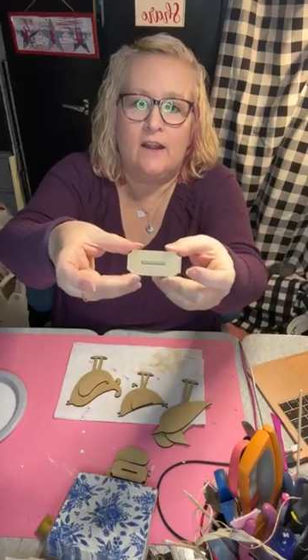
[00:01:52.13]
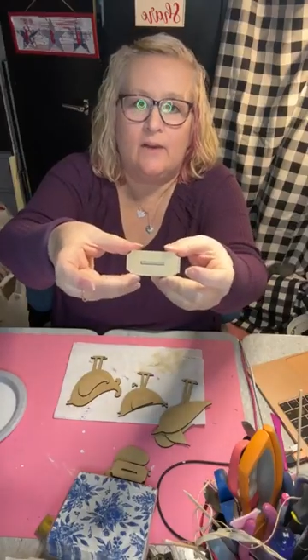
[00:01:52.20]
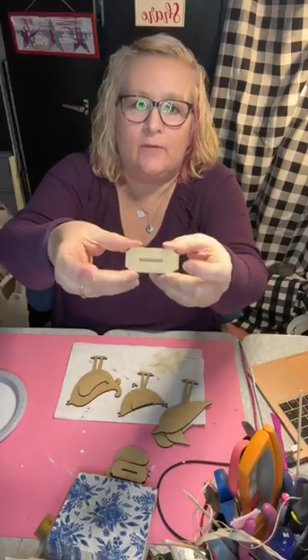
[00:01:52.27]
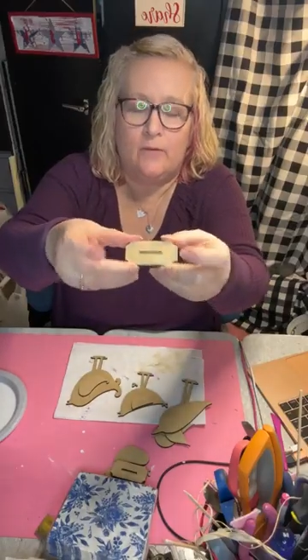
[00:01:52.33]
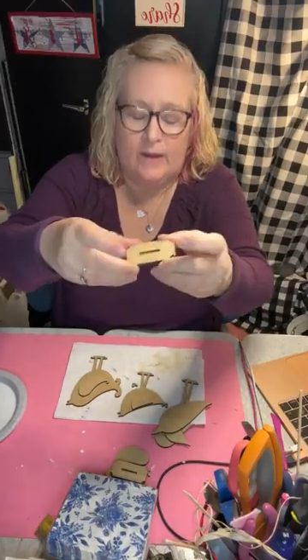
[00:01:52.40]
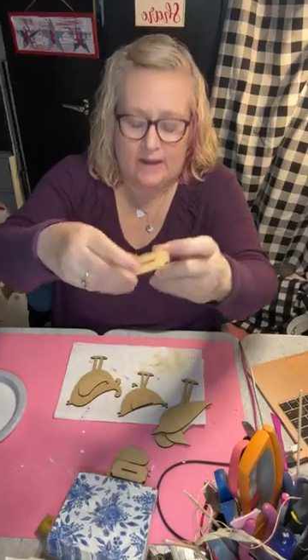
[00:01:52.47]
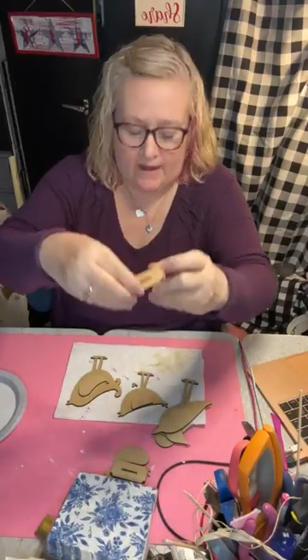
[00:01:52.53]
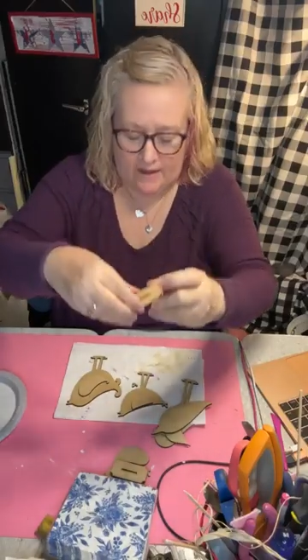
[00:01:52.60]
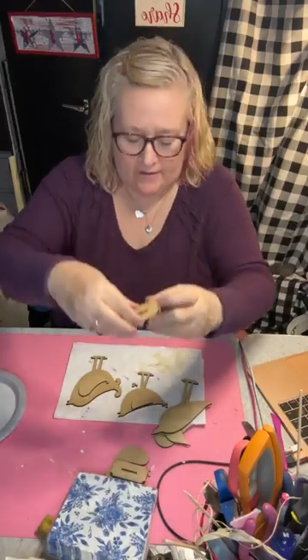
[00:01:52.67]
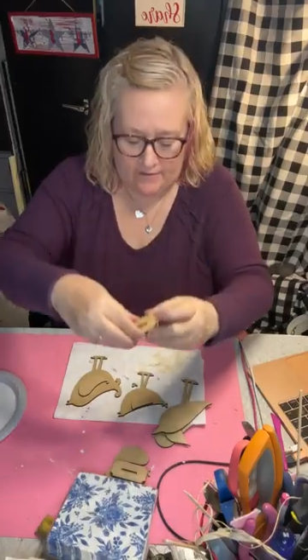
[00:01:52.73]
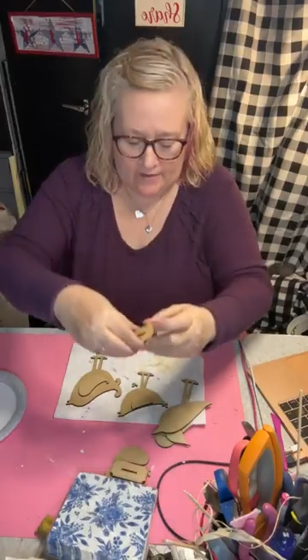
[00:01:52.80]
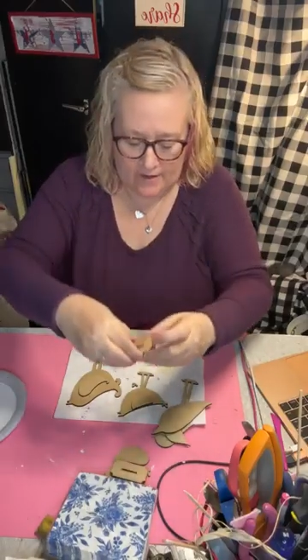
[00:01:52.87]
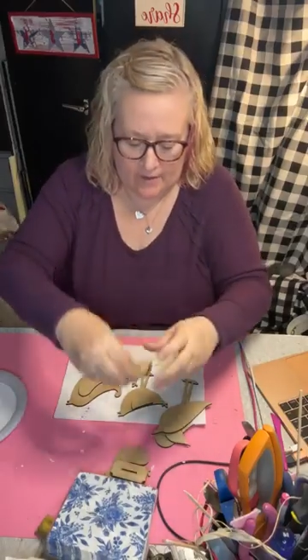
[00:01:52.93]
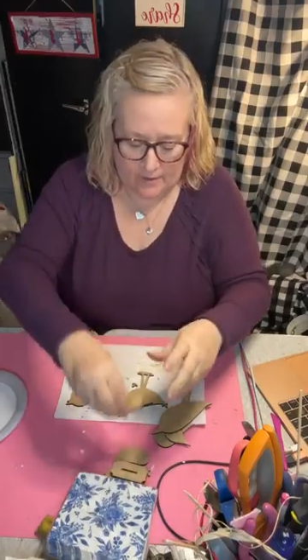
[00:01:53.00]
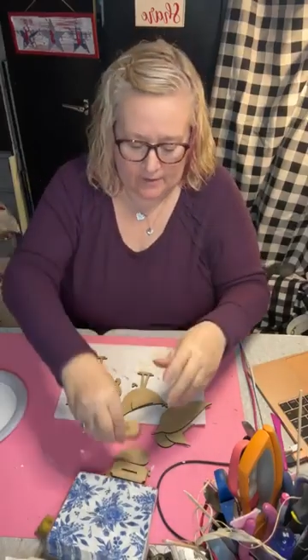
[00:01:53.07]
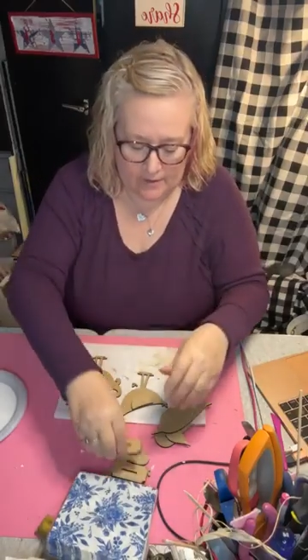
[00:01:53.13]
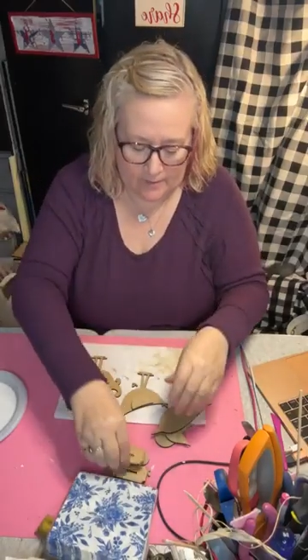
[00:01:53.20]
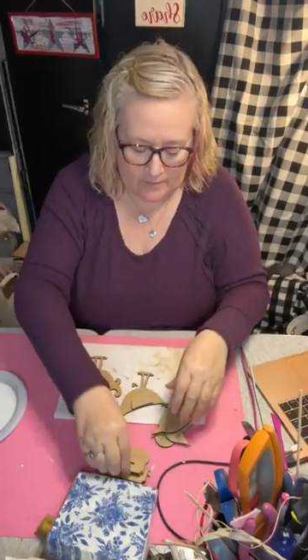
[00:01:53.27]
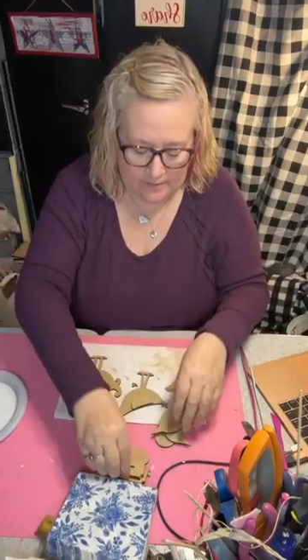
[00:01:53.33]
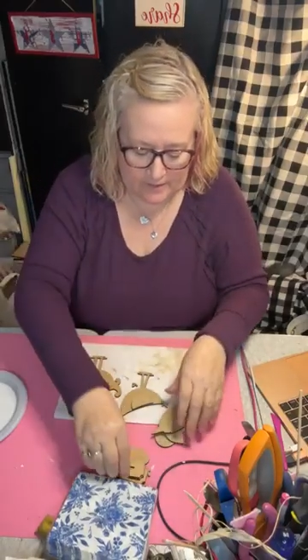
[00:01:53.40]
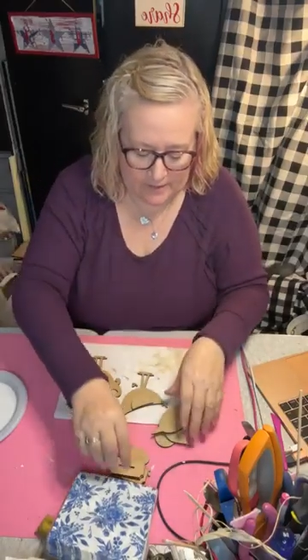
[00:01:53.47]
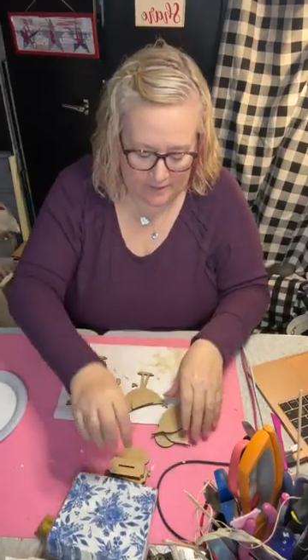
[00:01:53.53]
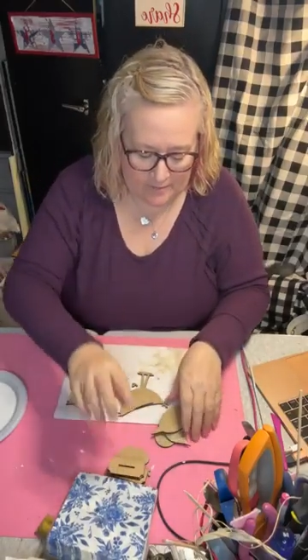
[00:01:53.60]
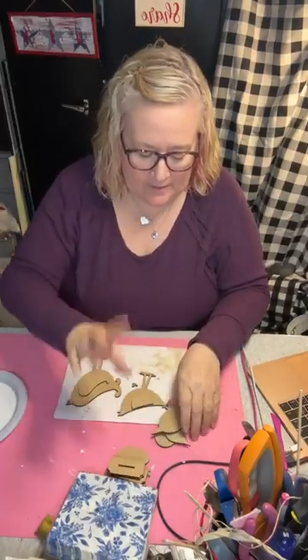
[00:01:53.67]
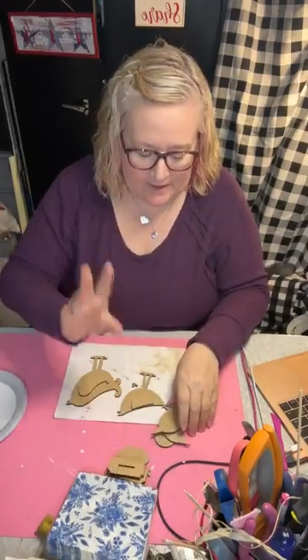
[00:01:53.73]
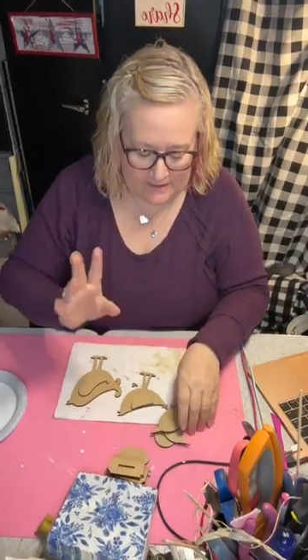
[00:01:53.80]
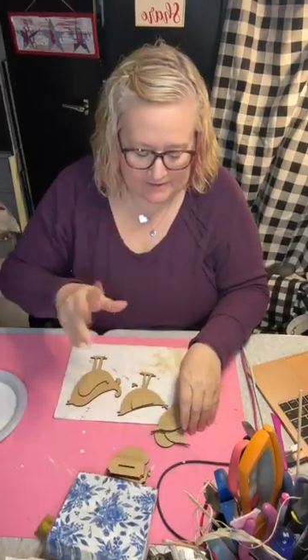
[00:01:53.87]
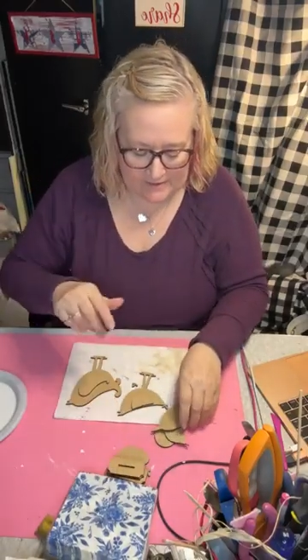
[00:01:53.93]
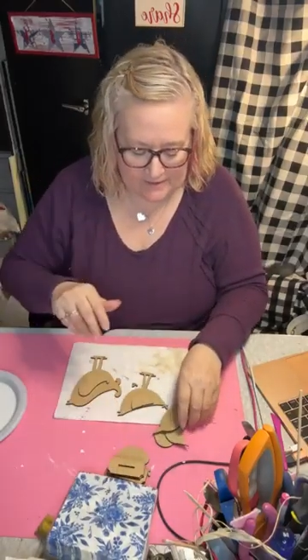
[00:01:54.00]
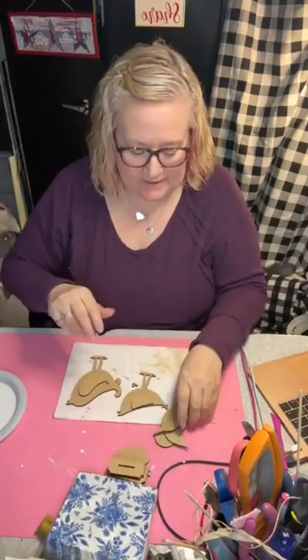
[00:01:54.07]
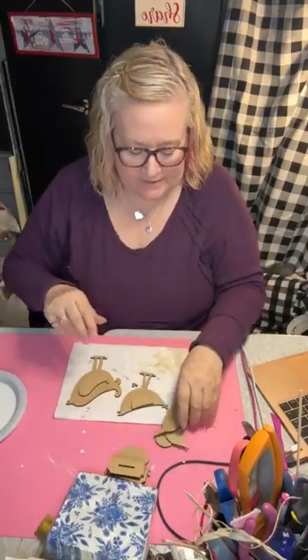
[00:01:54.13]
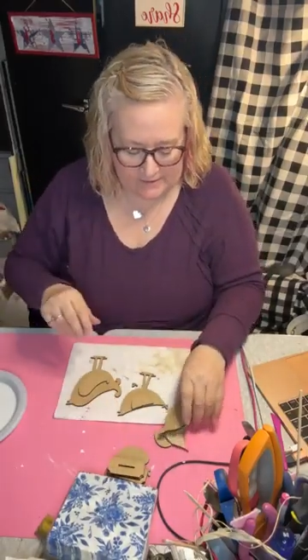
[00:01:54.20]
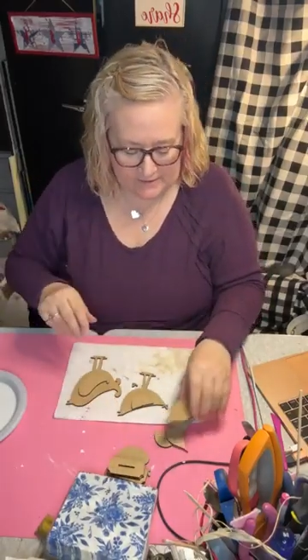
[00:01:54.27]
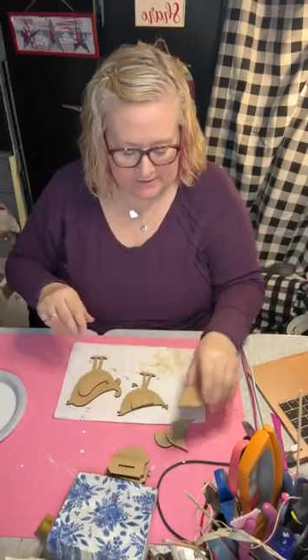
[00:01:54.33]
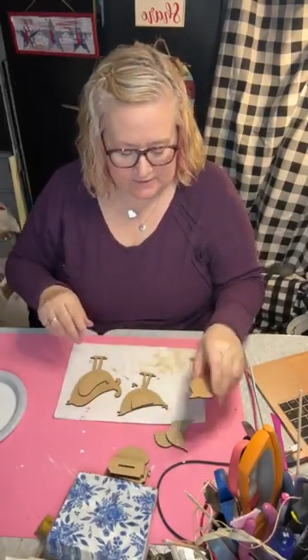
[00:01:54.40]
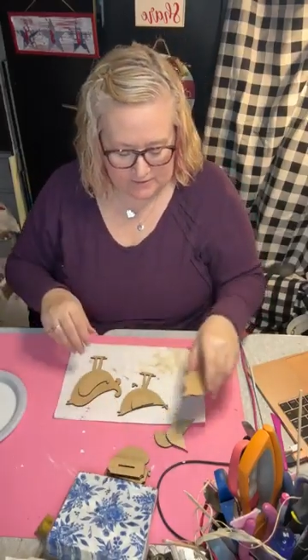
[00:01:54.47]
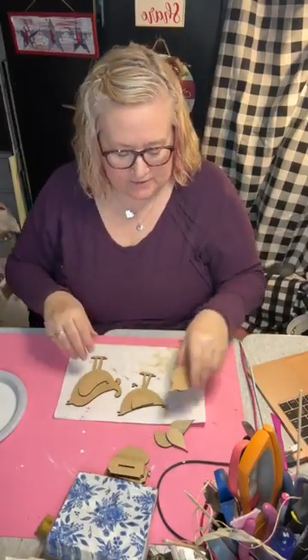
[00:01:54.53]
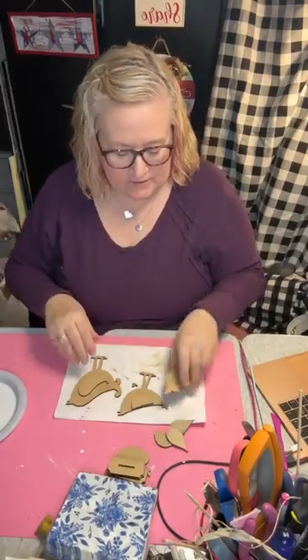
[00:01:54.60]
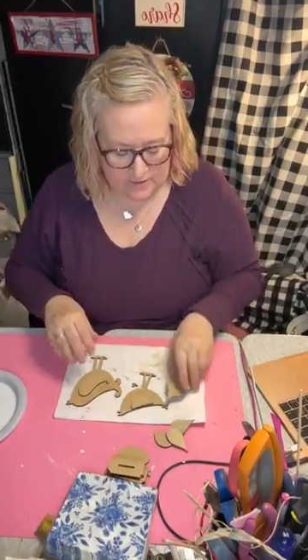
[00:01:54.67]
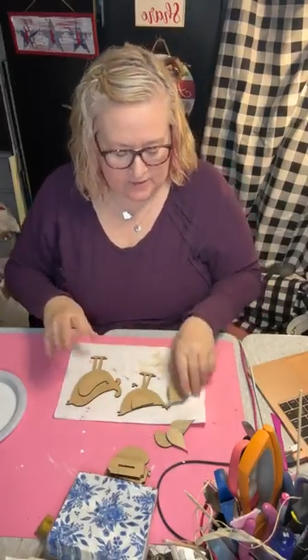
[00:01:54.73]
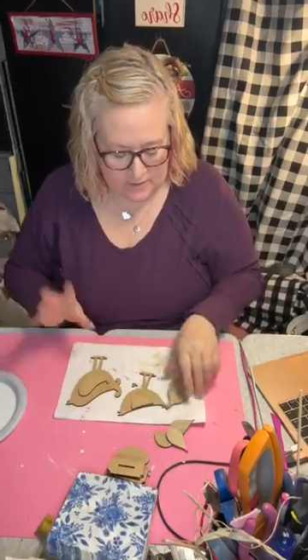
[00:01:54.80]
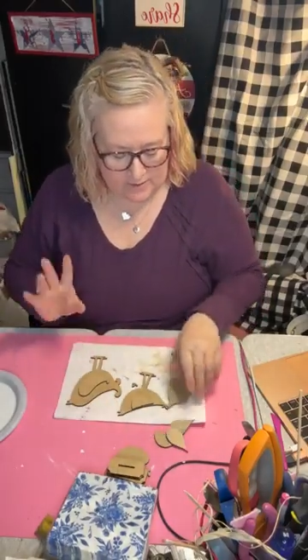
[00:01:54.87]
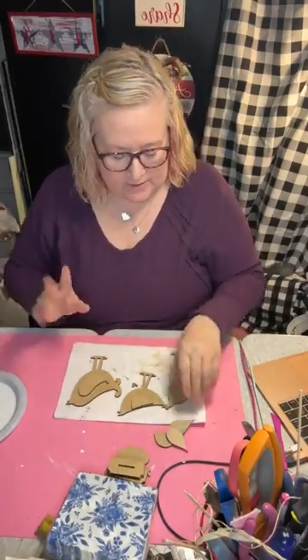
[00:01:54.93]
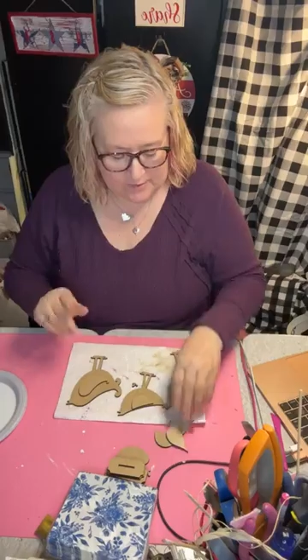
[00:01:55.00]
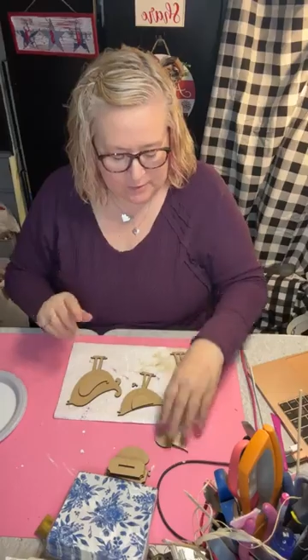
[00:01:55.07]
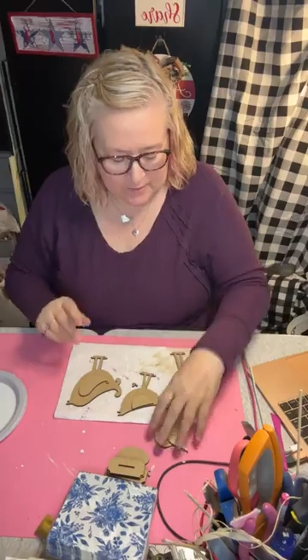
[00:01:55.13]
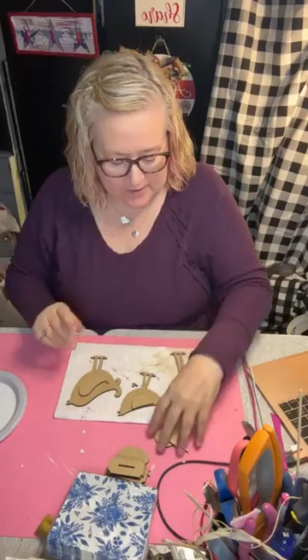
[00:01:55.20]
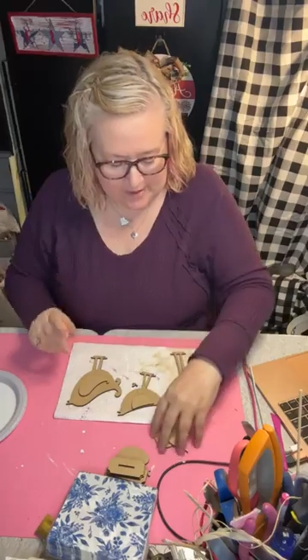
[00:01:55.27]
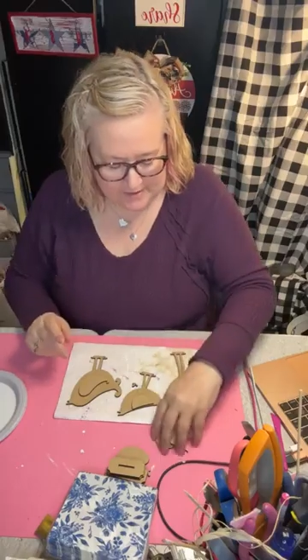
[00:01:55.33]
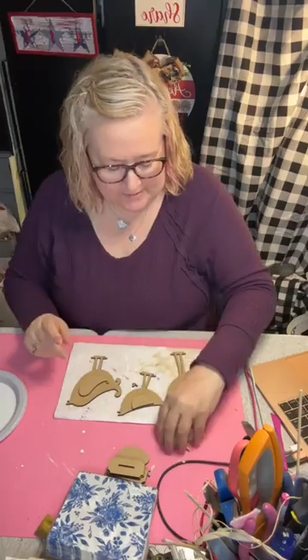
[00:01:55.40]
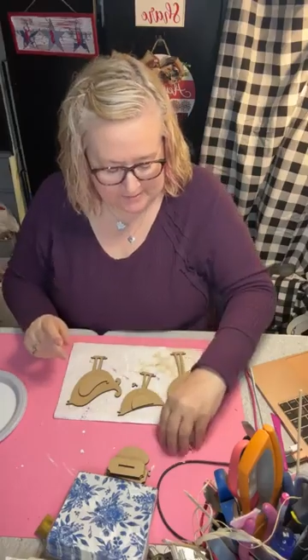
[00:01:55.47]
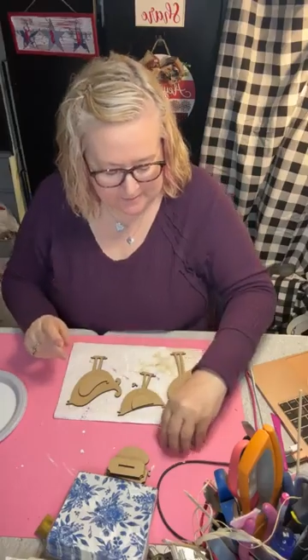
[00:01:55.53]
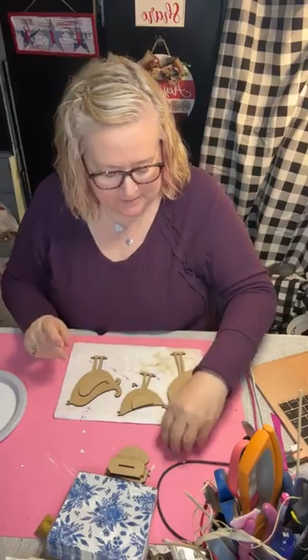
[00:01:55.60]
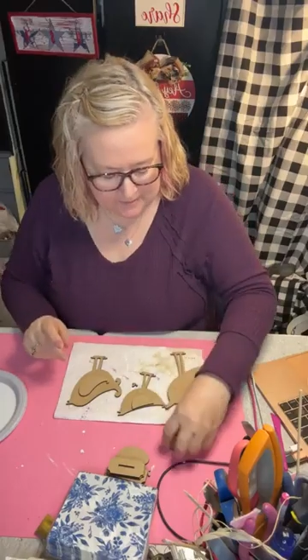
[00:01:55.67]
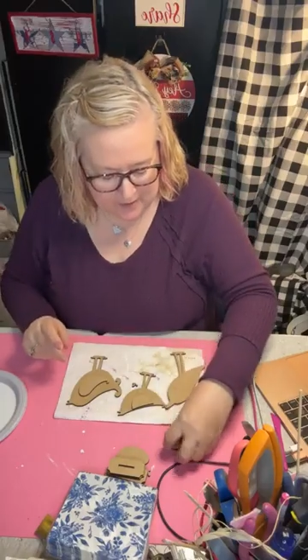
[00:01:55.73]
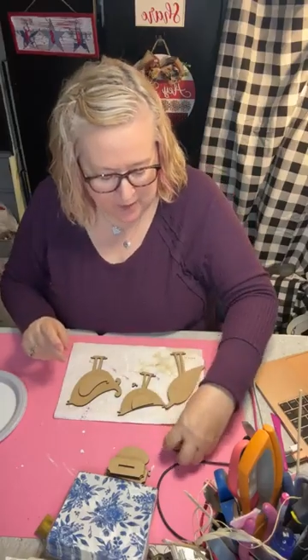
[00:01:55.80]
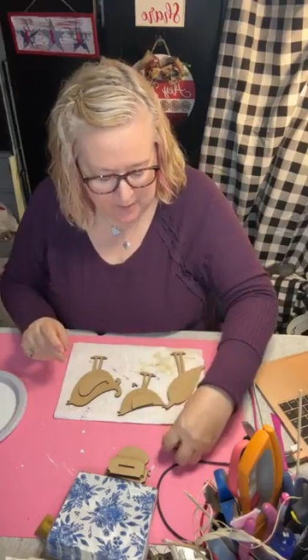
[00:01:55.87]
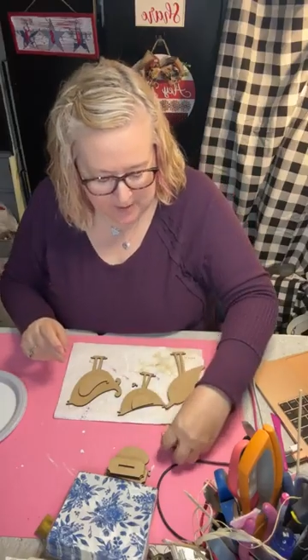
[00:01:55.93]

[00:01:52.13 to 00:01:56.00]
and we have a completed base, and it's going to be super nice.